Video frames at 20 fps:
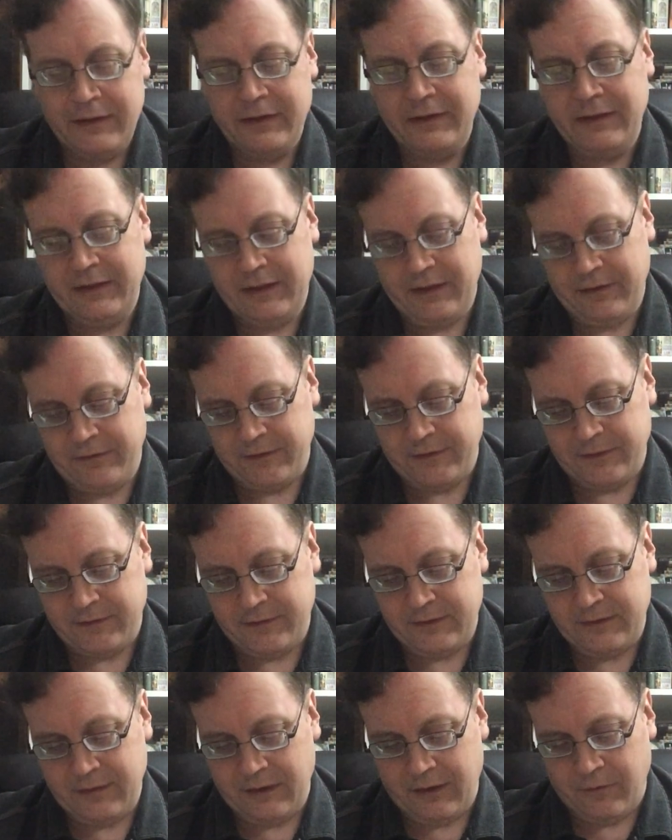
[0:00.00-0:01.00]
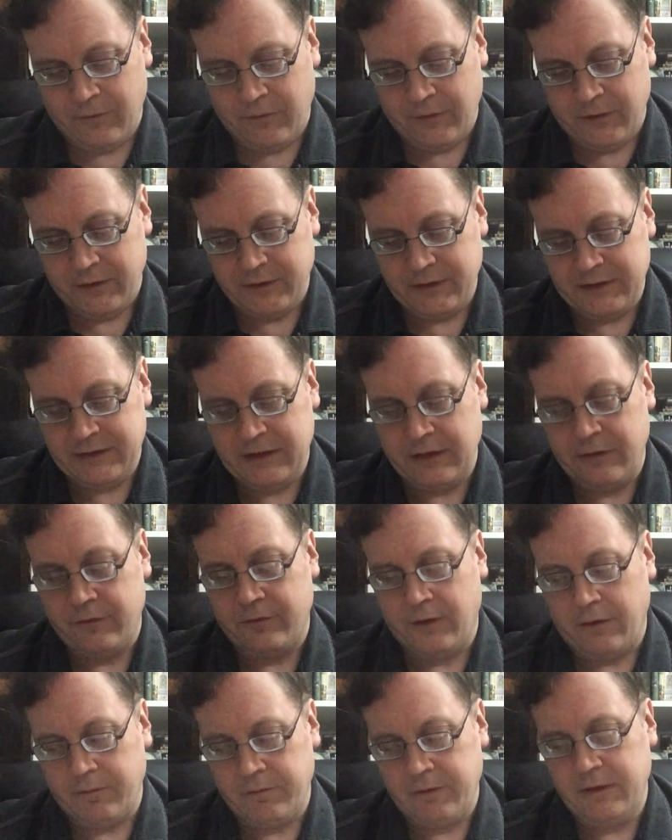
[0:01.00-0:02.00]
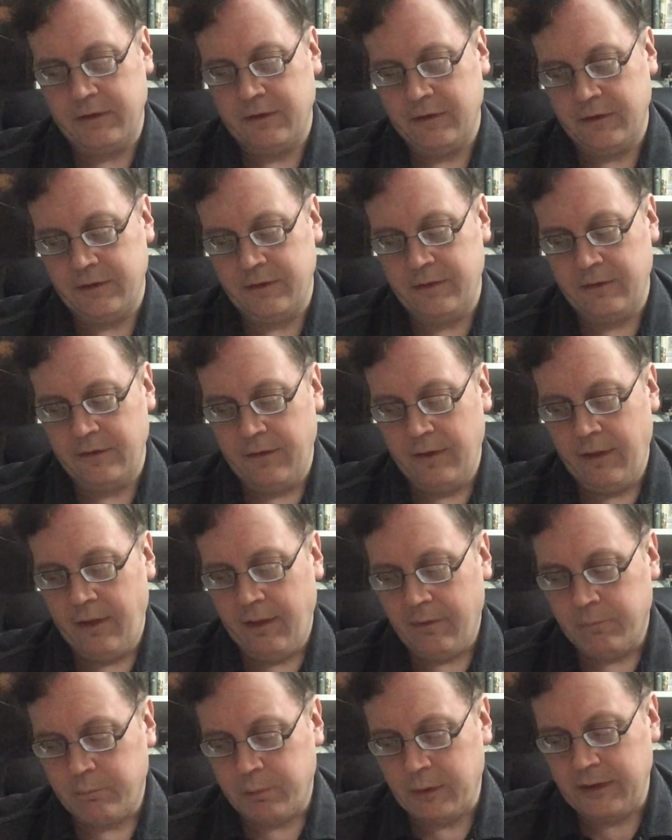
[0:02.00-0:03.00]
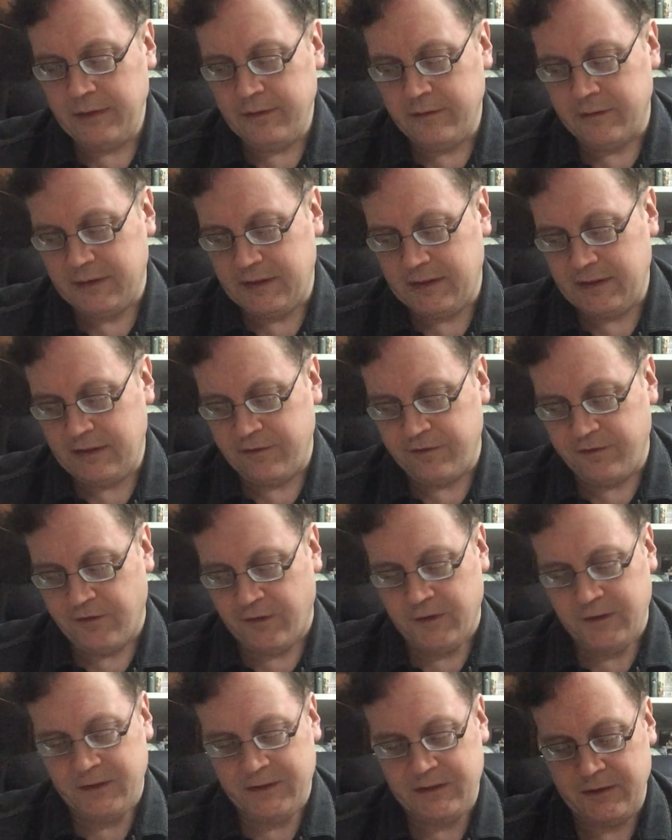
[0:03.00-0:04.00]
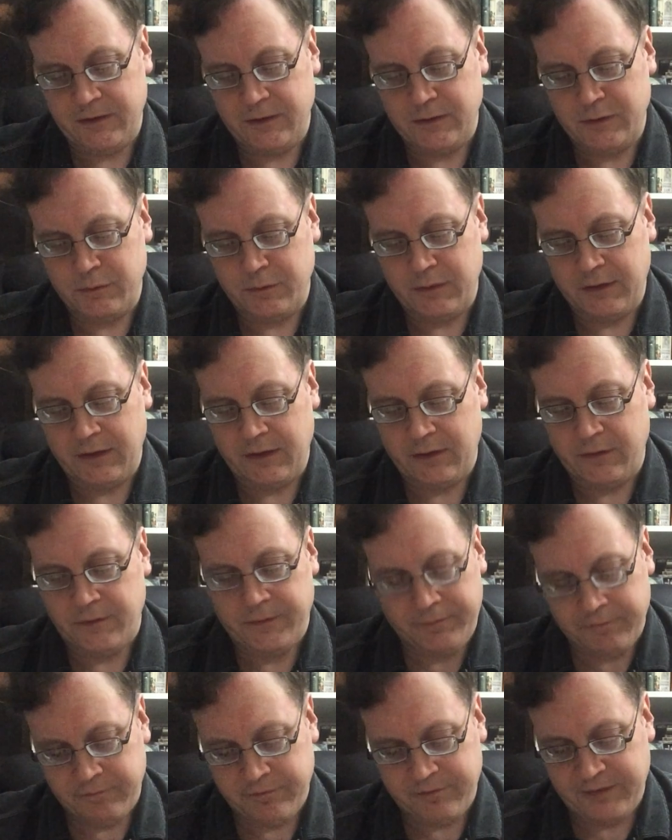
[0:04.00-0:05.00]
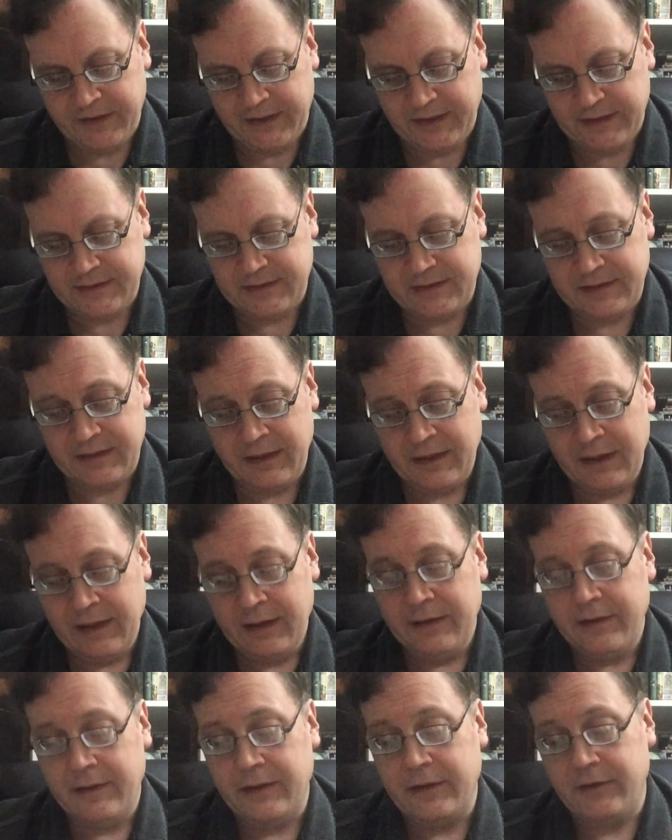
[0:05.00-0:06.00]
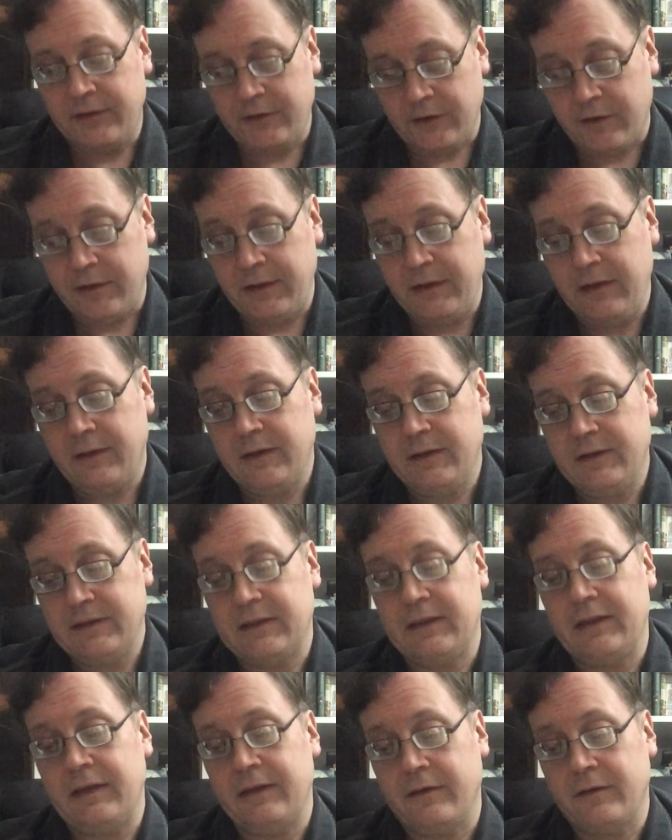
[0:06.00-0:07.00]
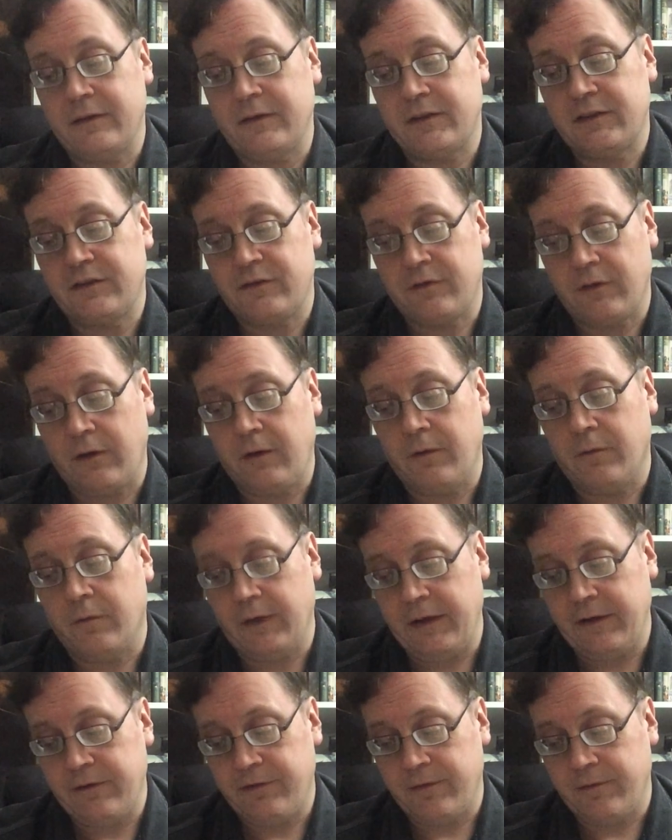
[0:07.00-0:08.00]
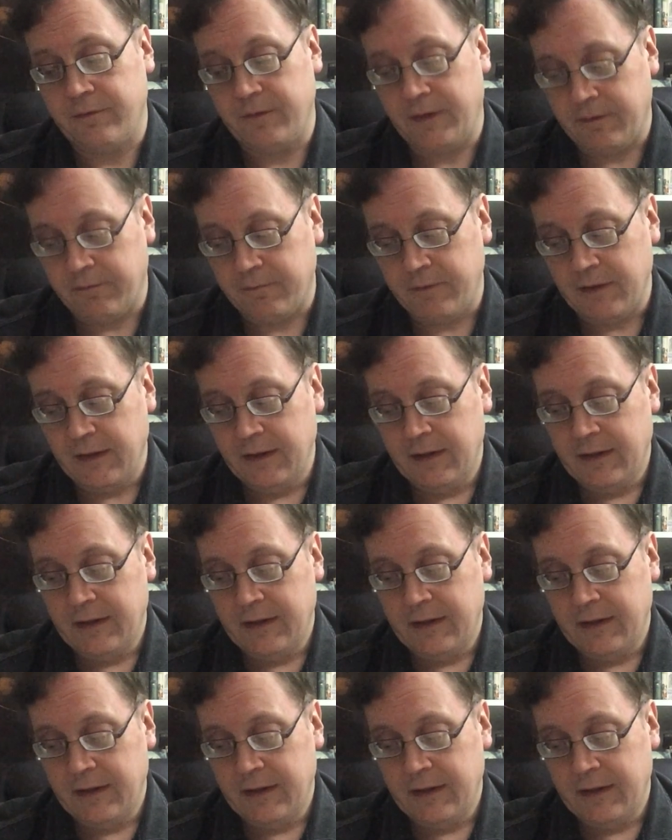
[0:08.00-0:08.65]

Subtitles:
Never a word said Robin Hood, but he looked at the foresters with a grim face, then turning on his heel, strode away from them